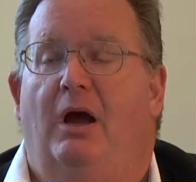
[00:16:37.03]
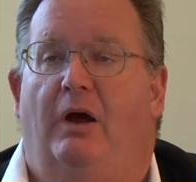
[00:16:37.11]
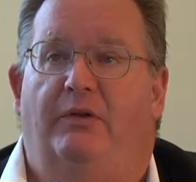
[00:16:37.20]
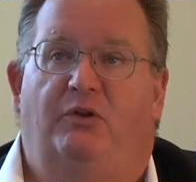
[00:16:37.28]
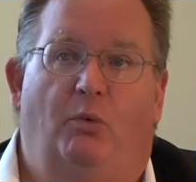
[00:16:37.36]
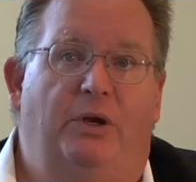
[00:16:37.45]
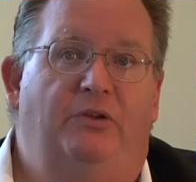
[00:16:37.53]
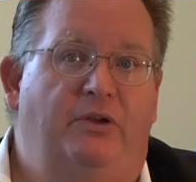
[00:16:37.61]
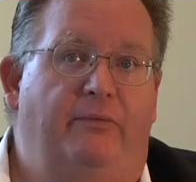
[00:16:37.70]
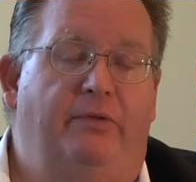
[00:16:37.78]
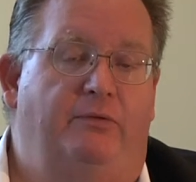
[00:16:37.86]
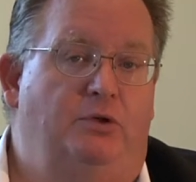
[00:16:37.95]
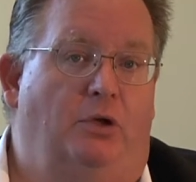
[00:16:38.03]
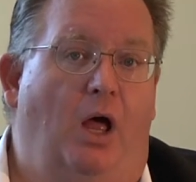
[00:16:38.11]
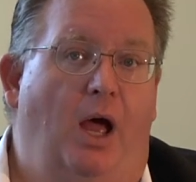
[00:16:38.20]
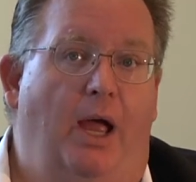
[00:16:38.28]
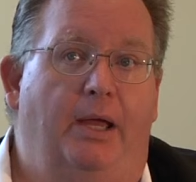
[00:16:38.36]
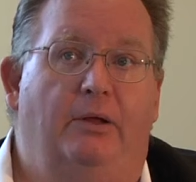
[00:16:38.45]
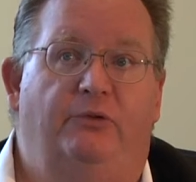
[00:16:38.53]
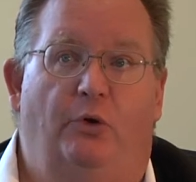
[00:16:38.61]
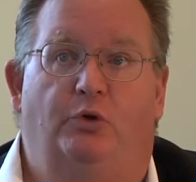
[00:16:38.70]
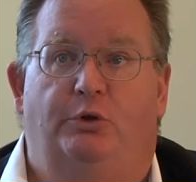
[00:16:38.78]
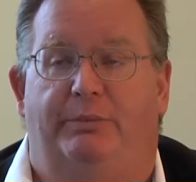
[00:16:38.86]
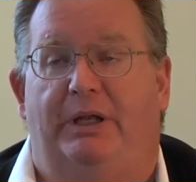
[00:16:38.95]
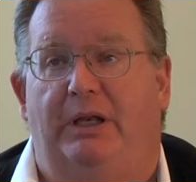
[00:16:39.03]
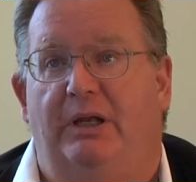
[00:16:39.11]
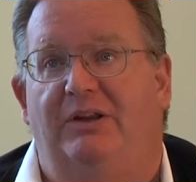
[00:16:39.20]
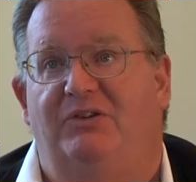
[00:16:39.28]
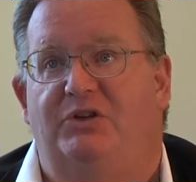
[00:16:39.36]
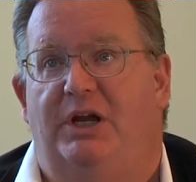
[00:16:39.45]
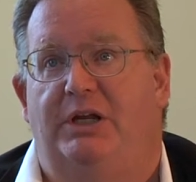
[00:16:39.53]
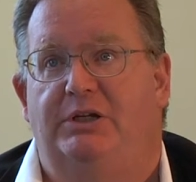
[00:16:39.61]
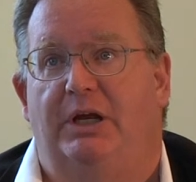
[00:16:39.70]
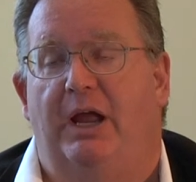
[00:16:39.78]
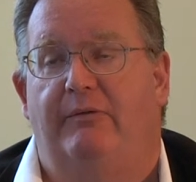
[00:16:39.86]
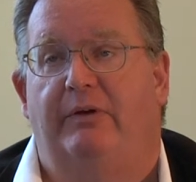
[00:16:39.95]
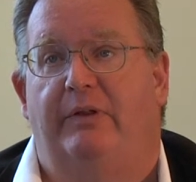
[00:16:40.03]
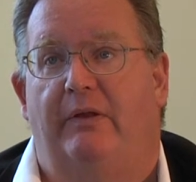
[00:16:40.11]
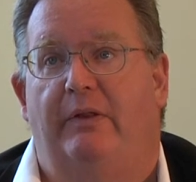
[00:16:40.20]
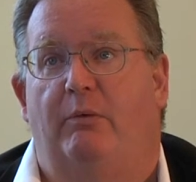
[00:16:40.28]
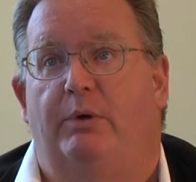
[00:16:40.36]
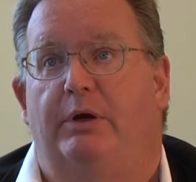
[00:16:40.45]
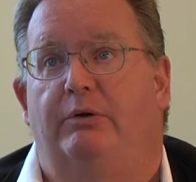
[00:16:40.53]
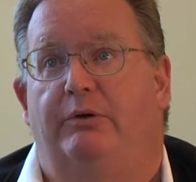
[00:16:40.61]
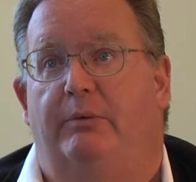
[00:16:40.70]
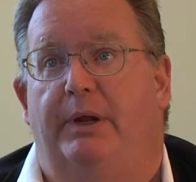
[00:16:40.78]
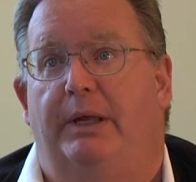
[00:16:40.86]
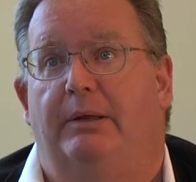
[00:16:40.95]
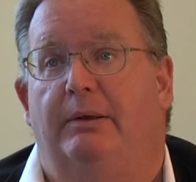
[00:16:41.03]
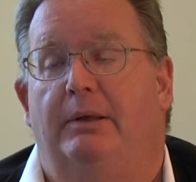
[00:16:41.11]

on the 27th of July, social media is changing everything that we are doing.